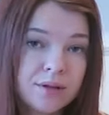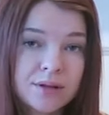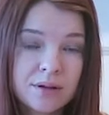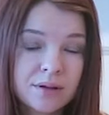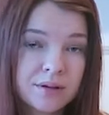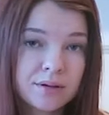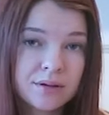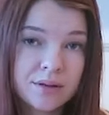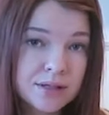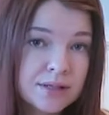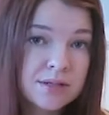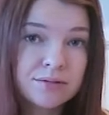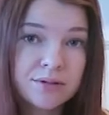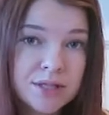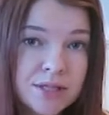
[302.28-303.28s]
the,
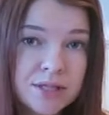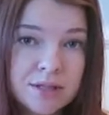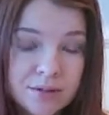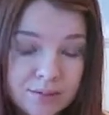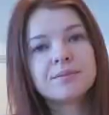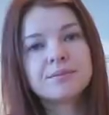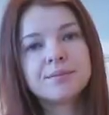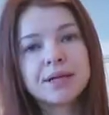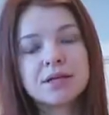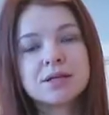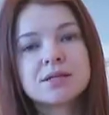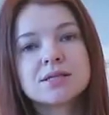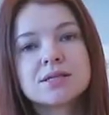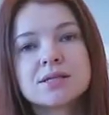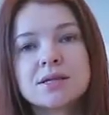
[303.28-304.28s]
this reason
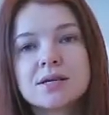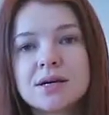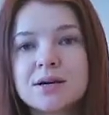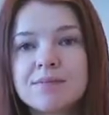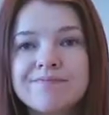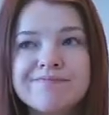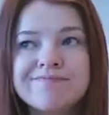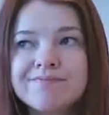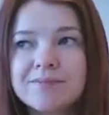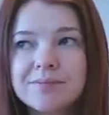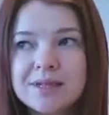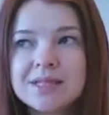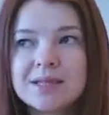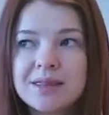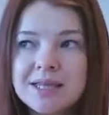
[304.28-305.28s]
because. Uh,
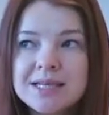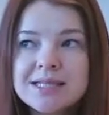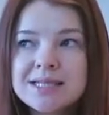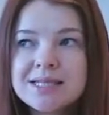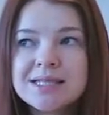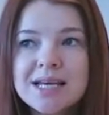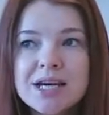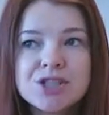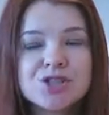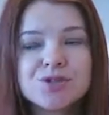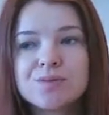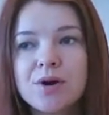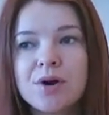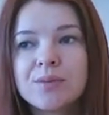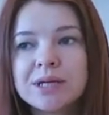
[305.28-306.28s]
this such
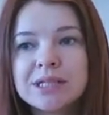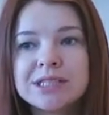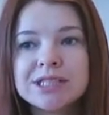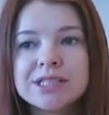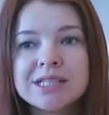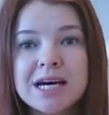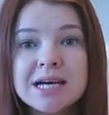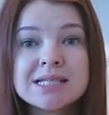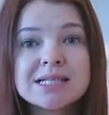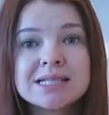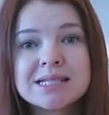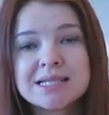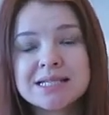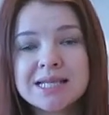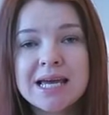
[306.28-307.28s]
moment
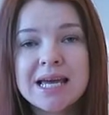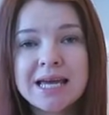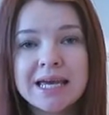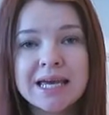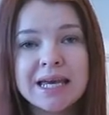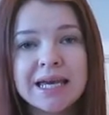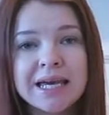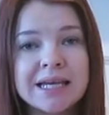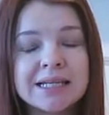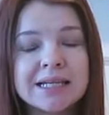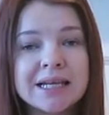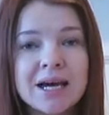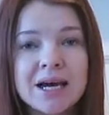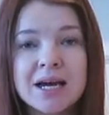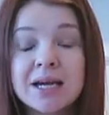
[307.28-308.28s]
doesn't say
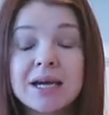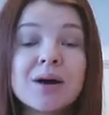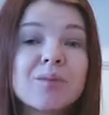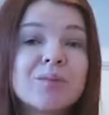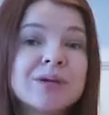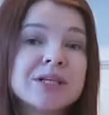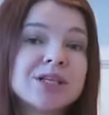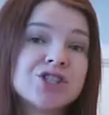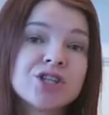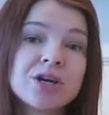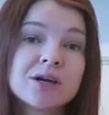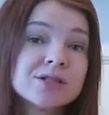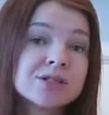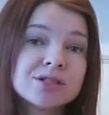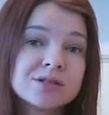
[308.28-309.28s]
in uh, company
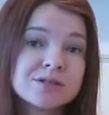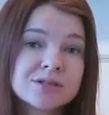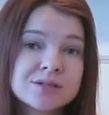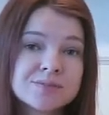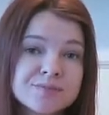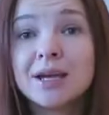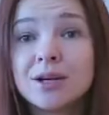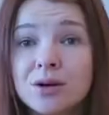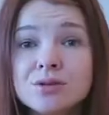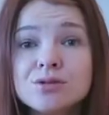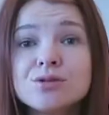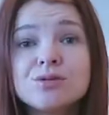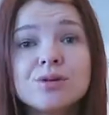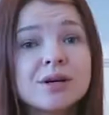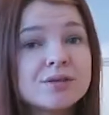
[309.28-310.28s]
charters. And
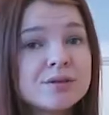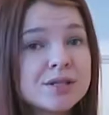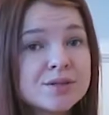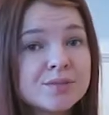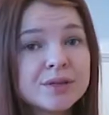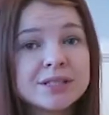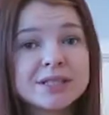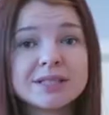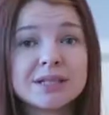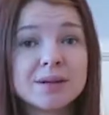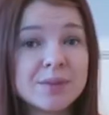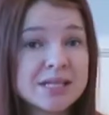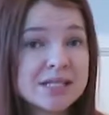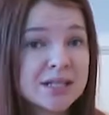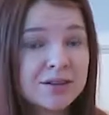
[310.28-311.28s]
also harassment and
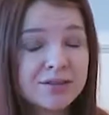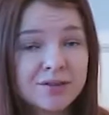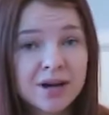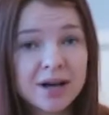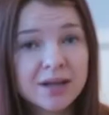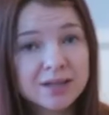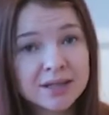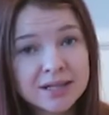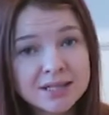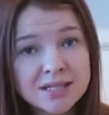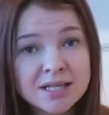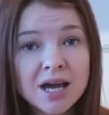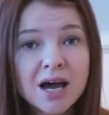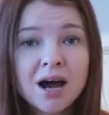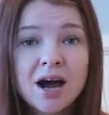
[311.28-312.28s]
domestic
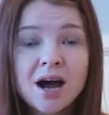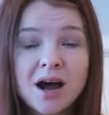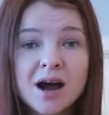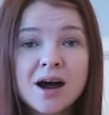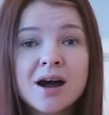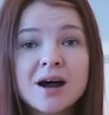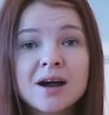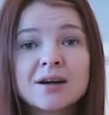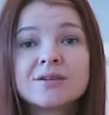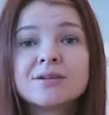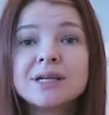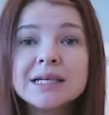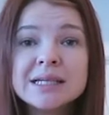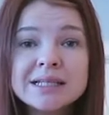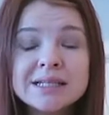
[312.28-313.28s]
violence are
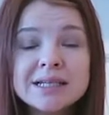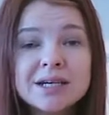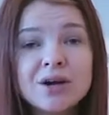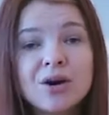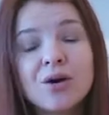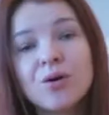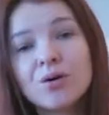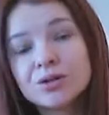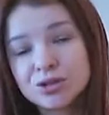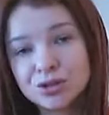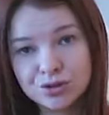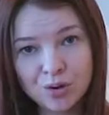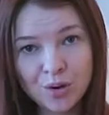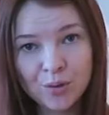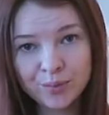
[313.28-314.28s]
really
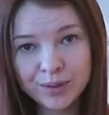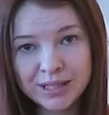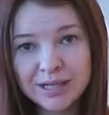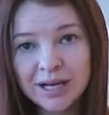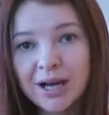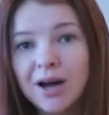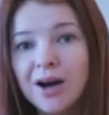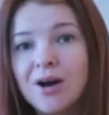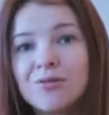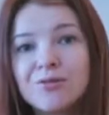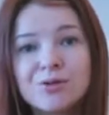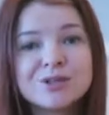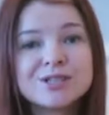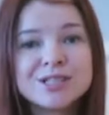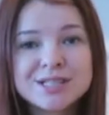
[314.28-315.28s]
hot topic
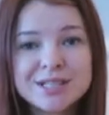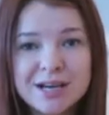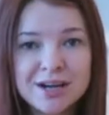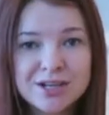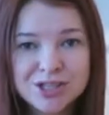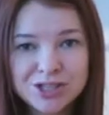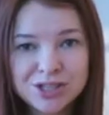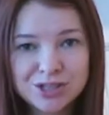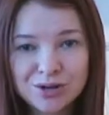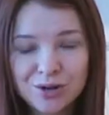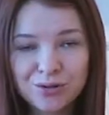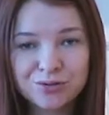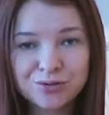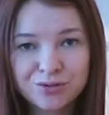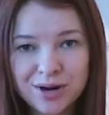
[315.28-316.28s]
for discussion
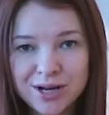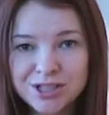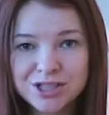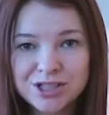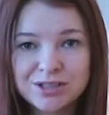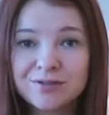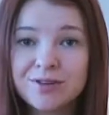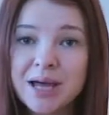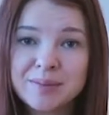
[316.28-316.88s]
of Russian